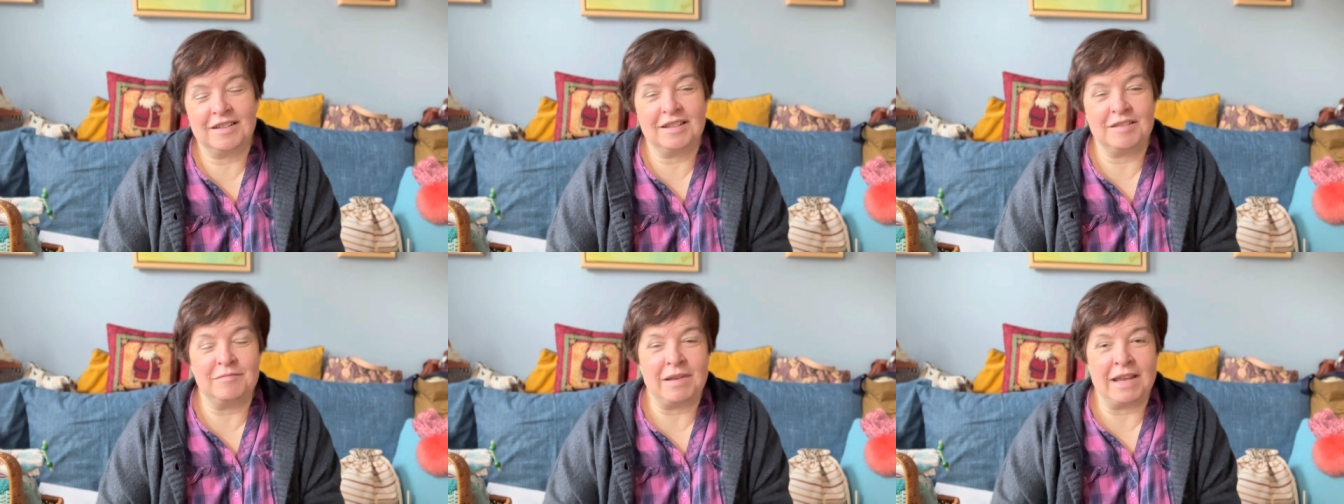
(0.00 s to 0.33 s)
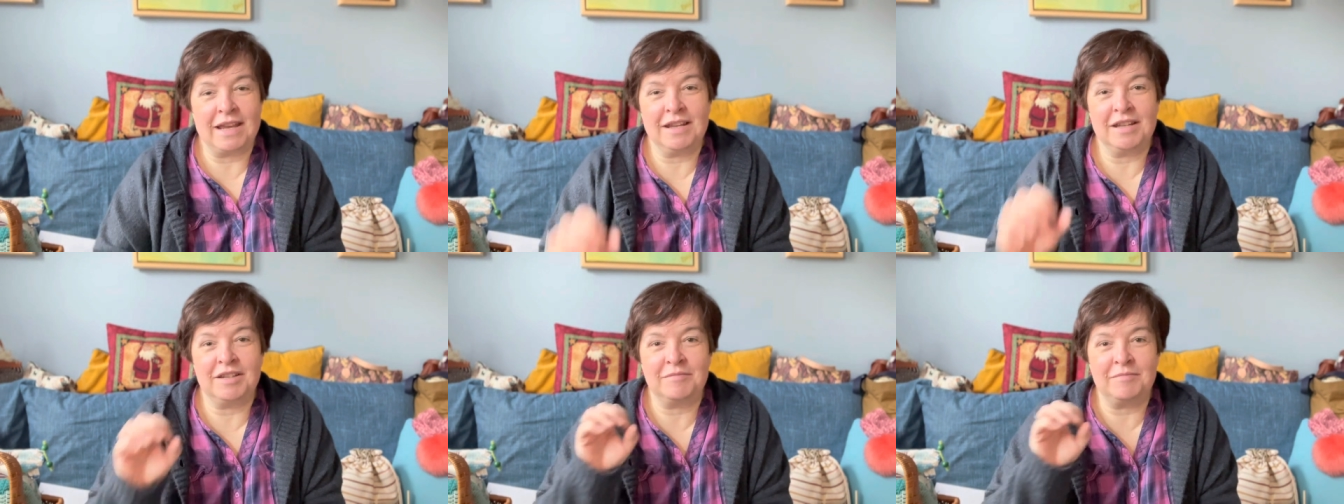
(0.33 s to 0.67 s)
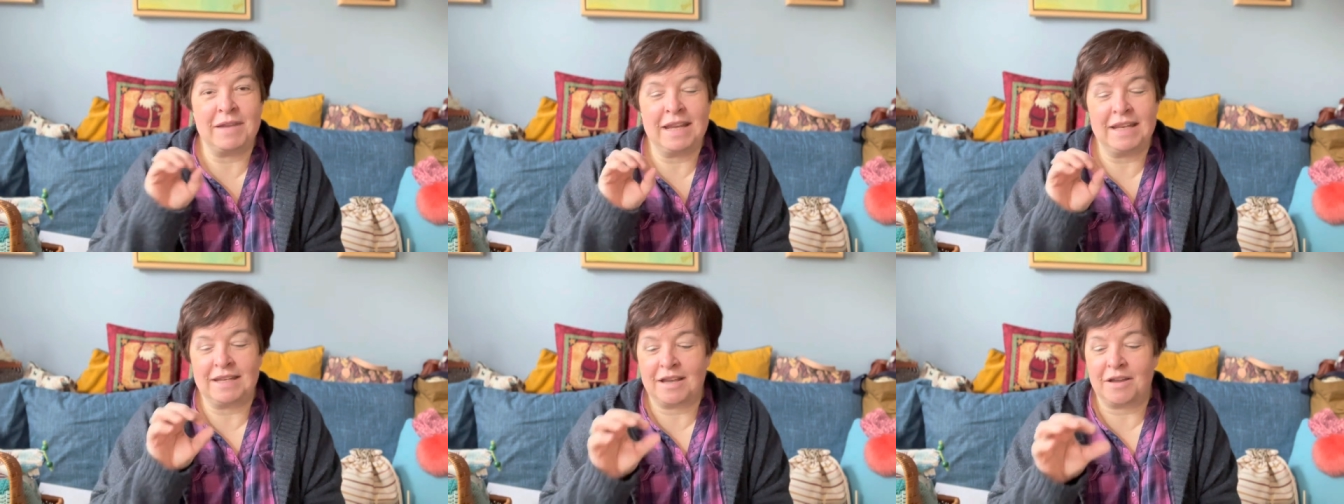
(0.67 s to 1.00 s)
a blanket
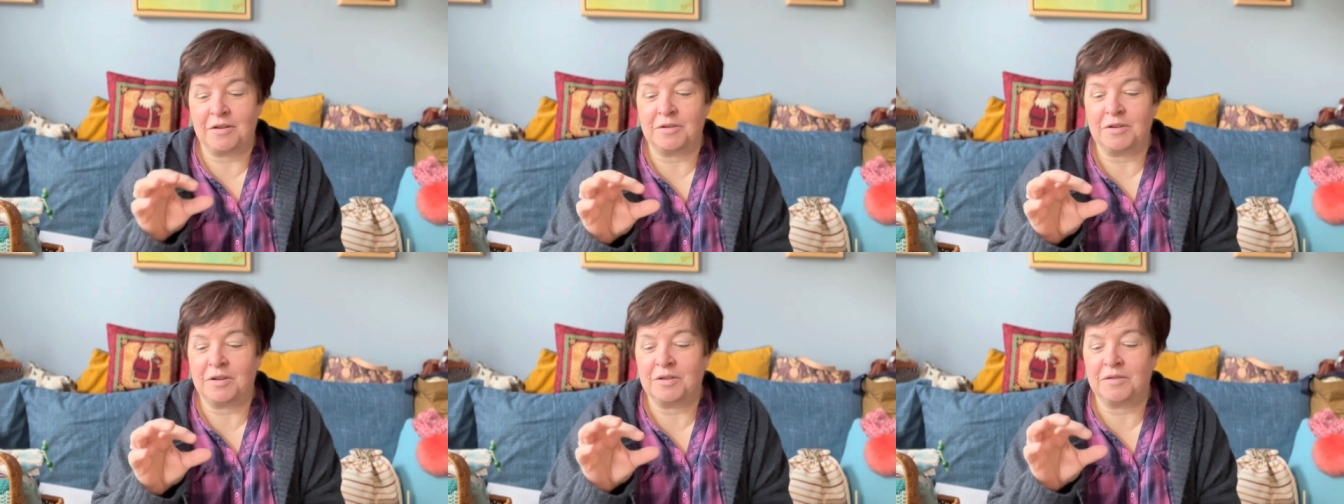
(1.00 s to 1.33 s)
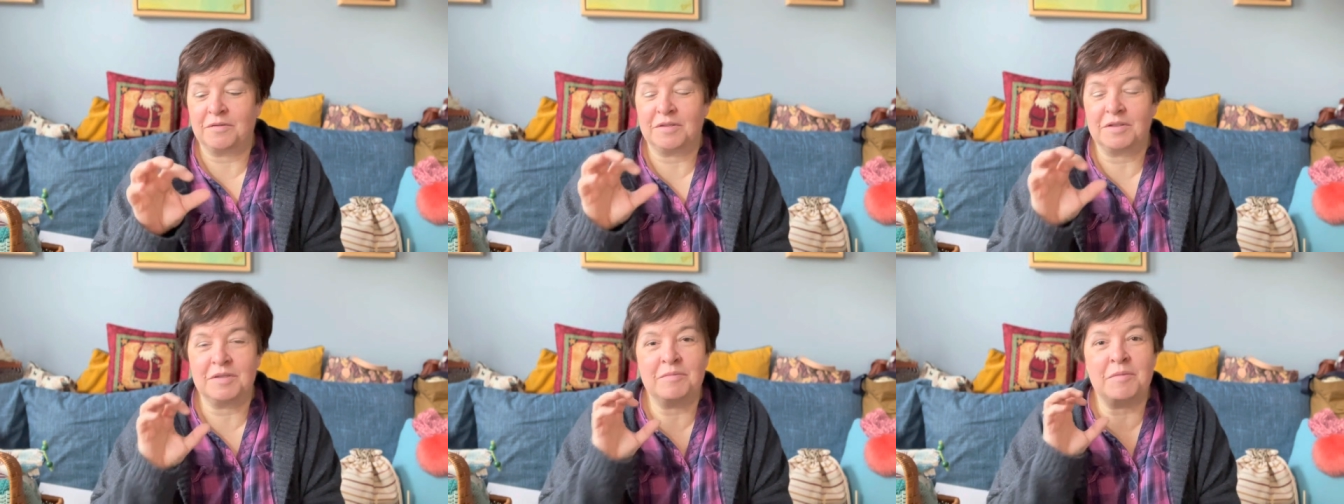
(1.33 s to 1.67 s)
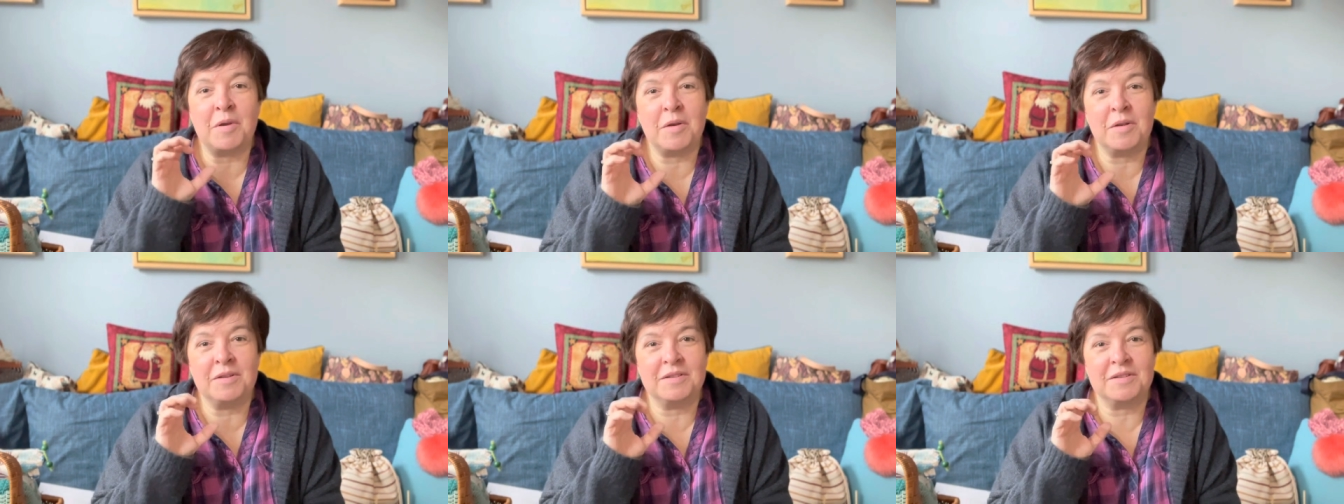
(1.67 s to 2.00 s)
made out of
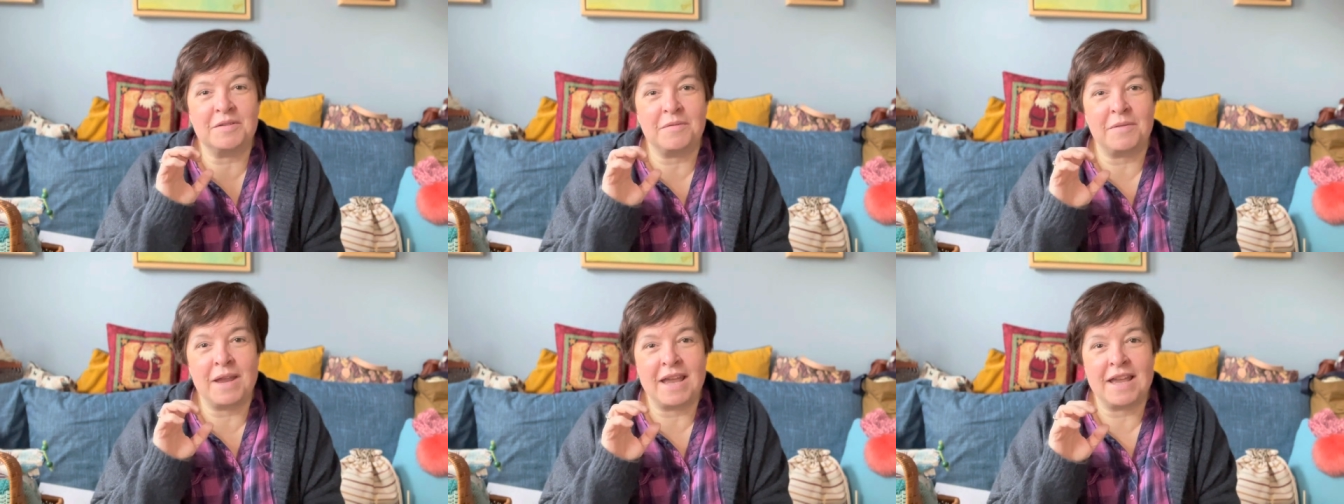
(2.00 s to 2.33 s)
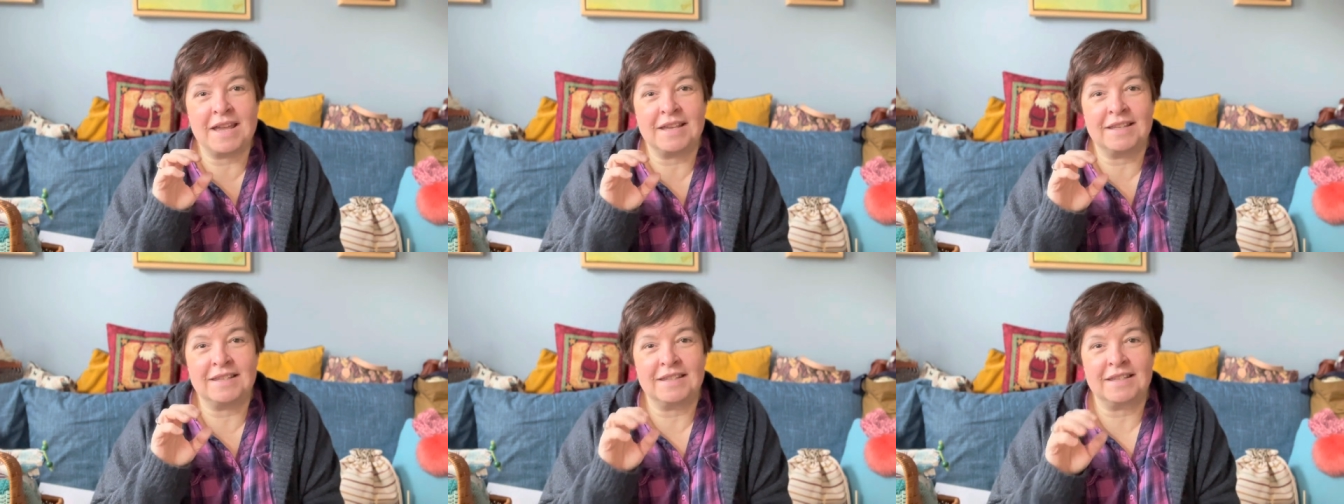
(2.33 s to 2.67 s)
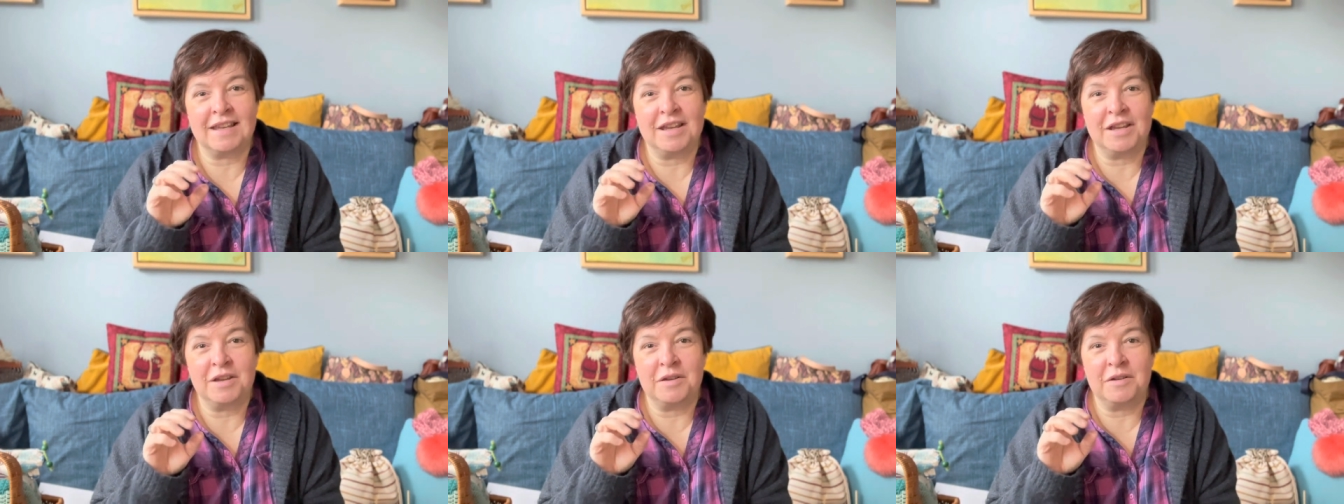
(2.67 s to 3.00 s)
small squares
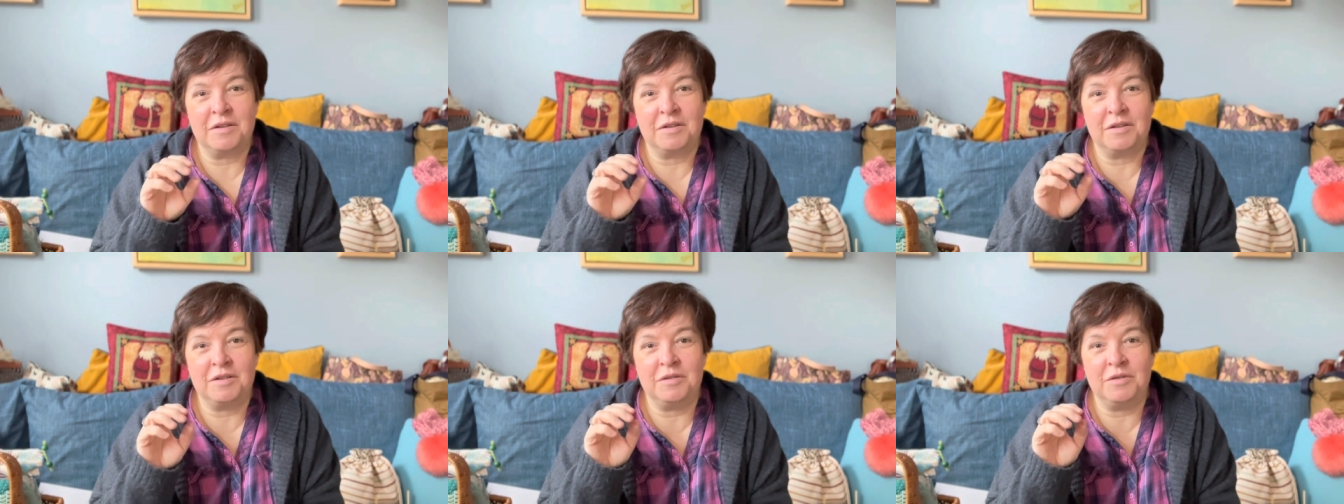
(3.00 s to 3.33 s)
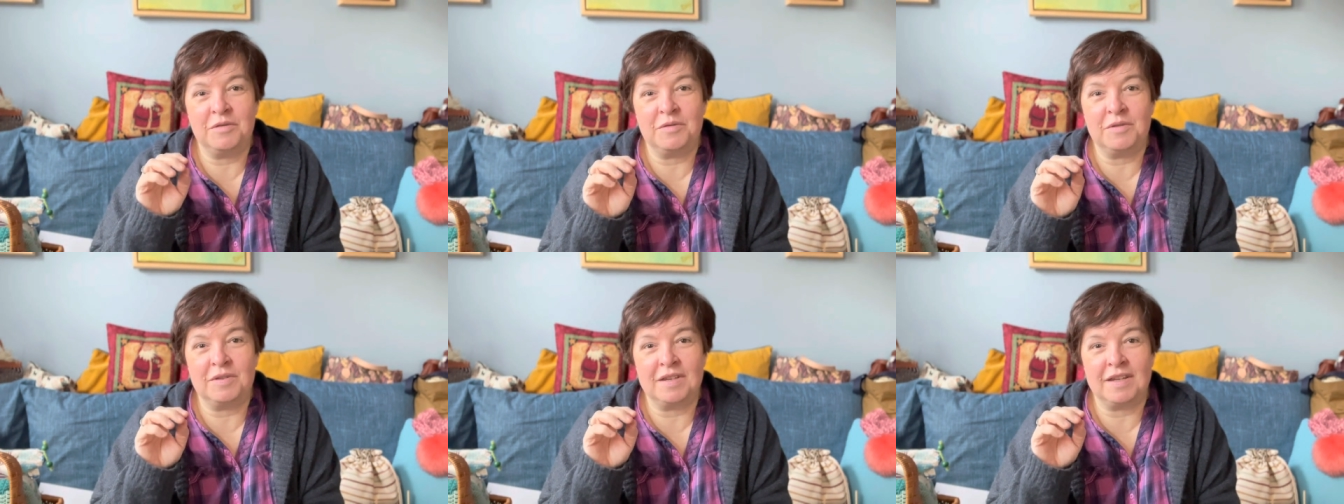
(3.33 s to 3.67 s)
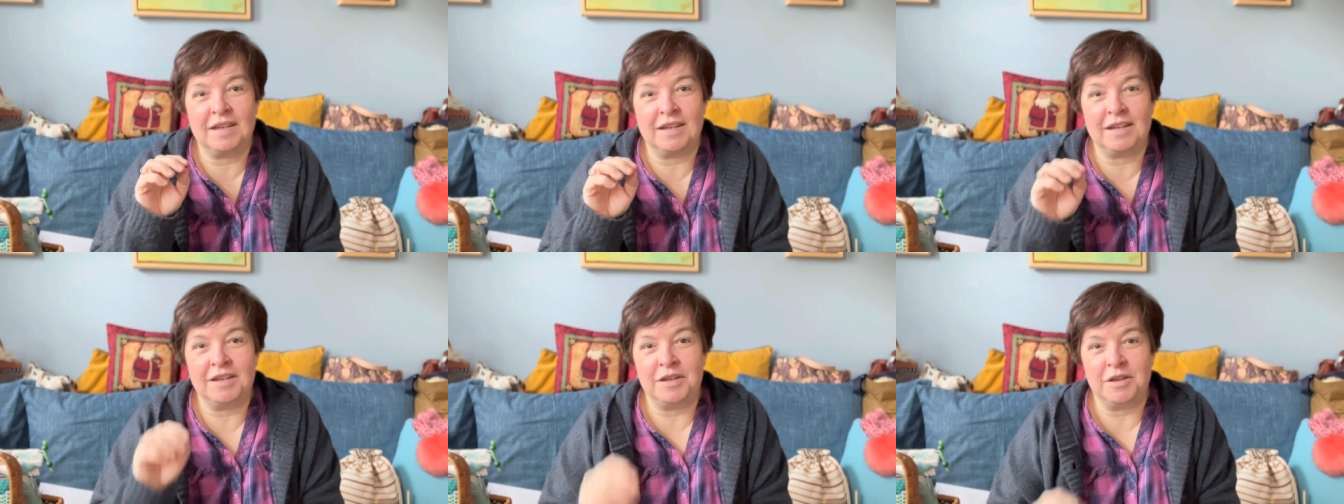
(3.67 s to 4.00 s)

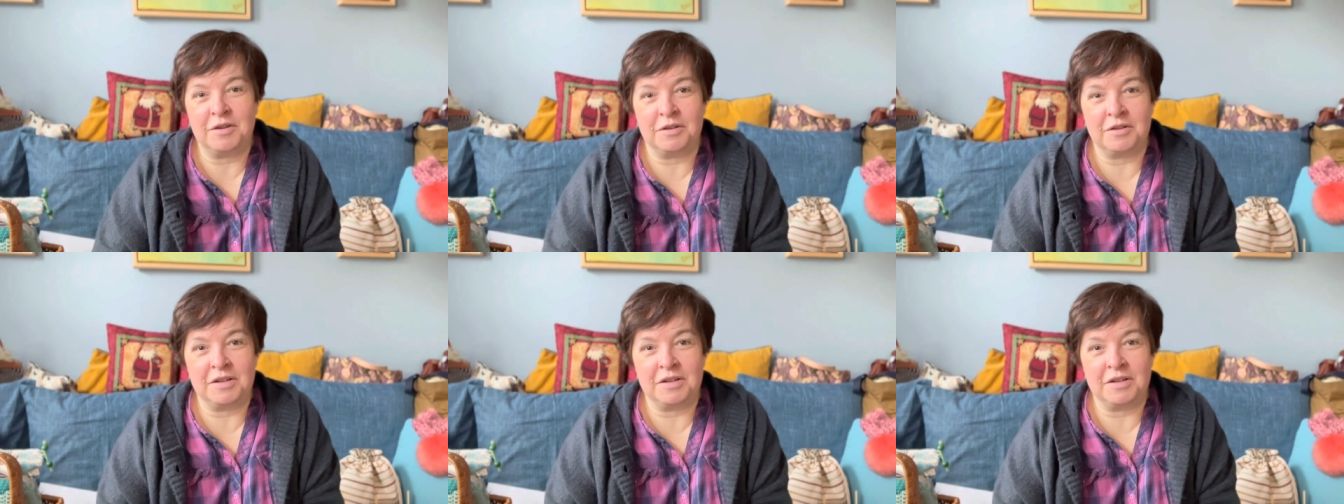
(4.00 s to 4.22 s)
using your